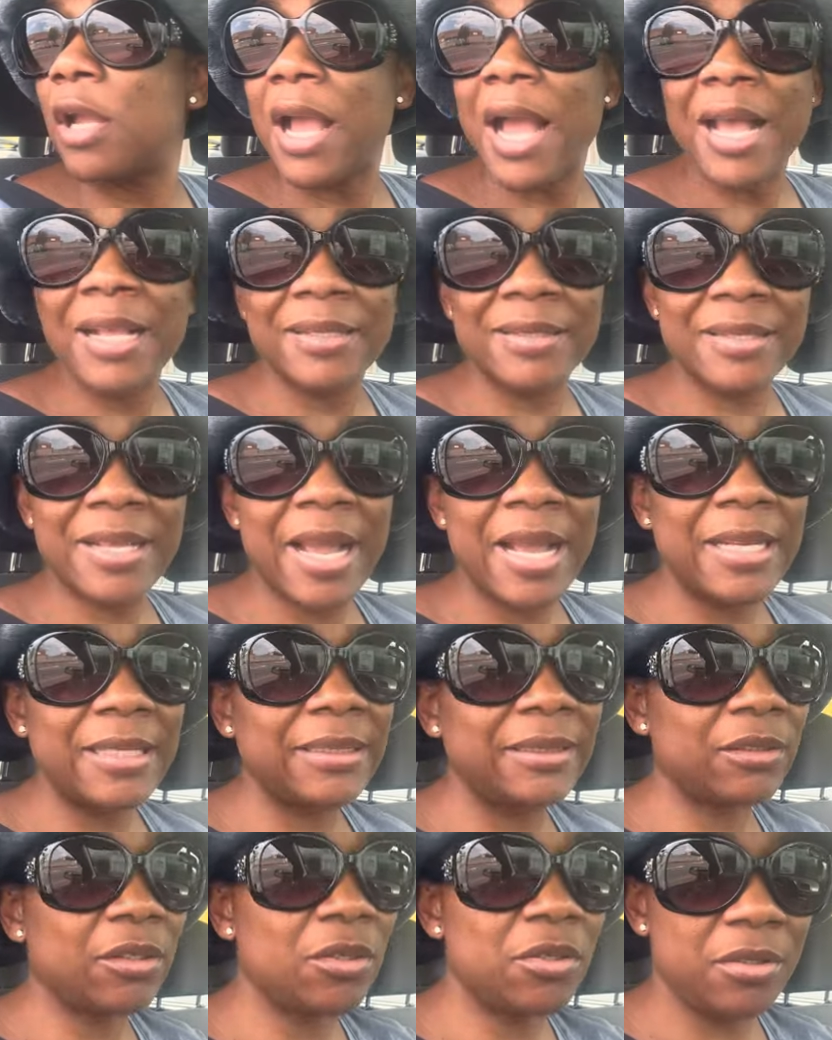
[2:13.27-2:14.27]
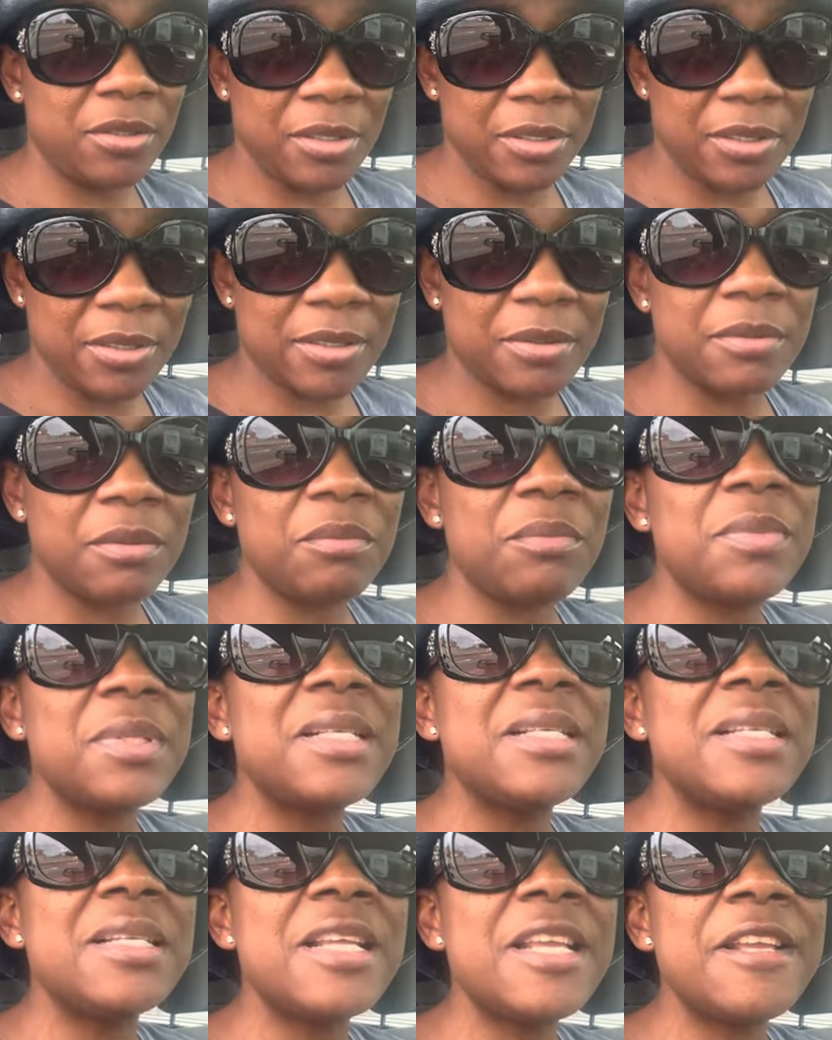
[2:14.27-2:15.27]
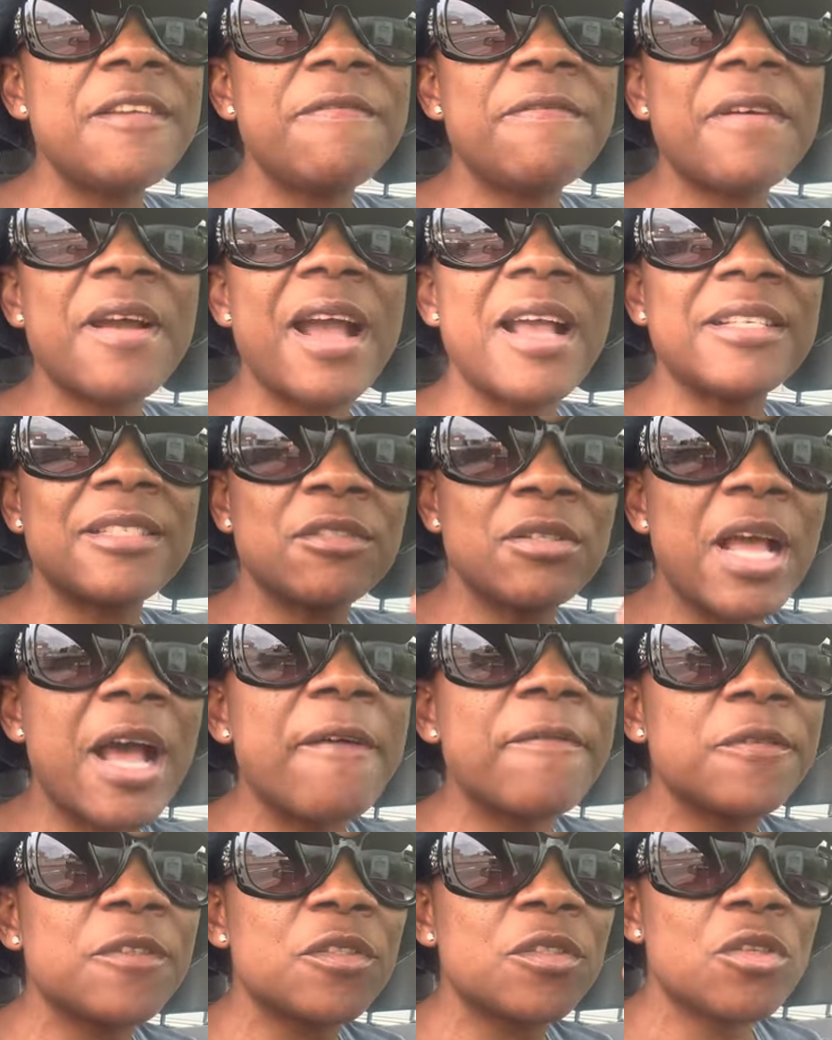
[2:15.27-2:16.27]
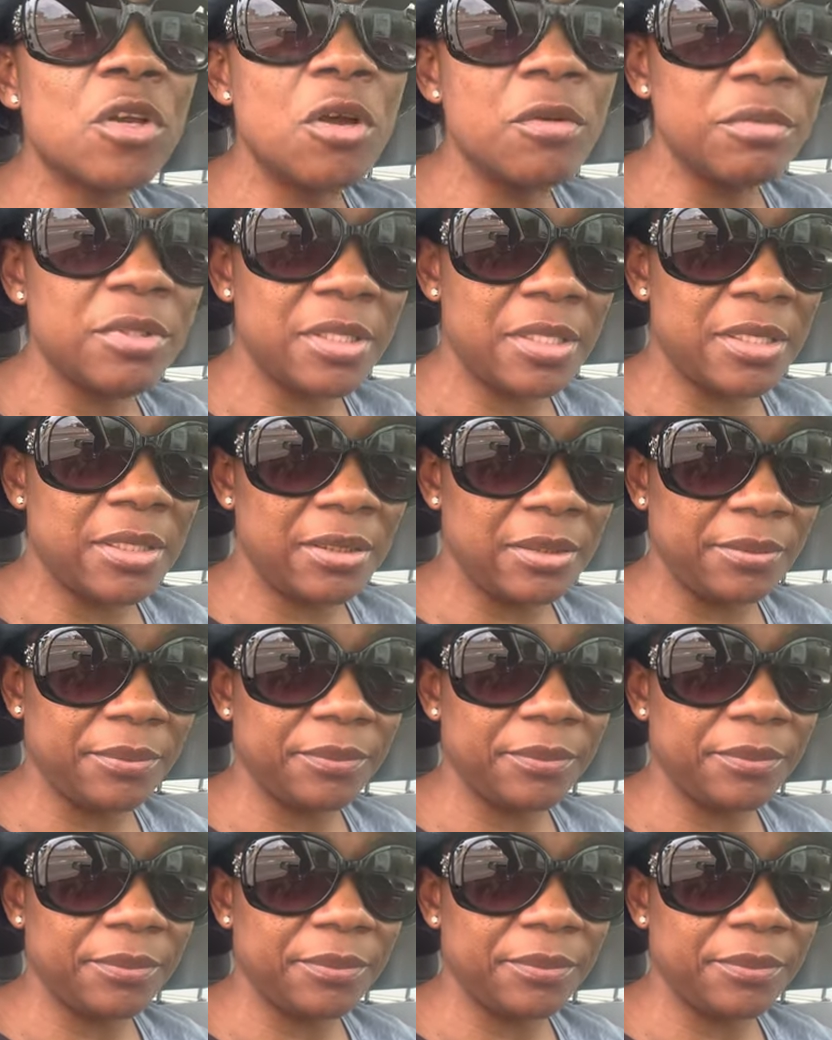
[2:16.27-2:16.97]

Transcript: aside all this believe have something